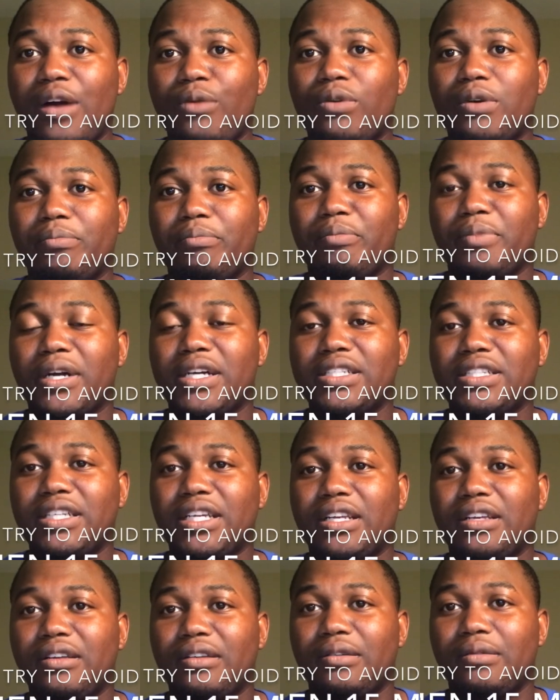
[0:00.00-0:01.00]
I would
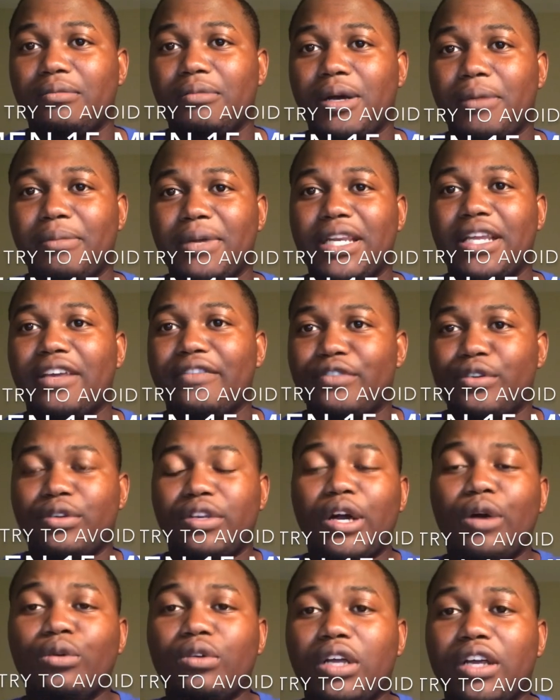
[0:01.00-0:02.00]
budget my money. If you
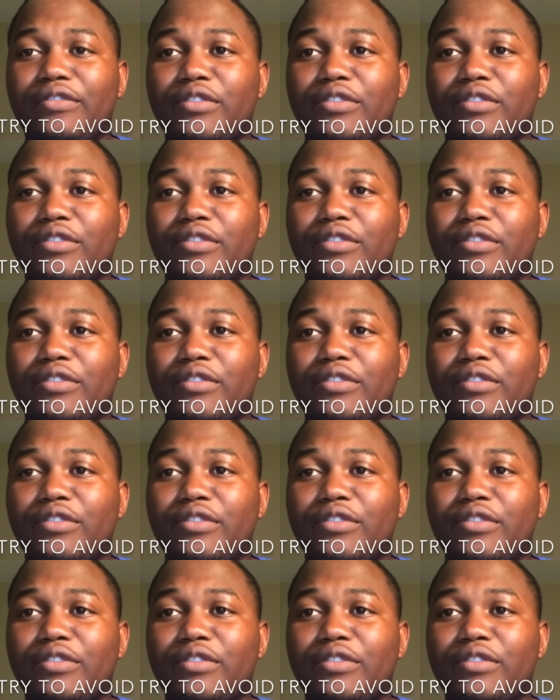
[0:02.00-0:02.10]
don't,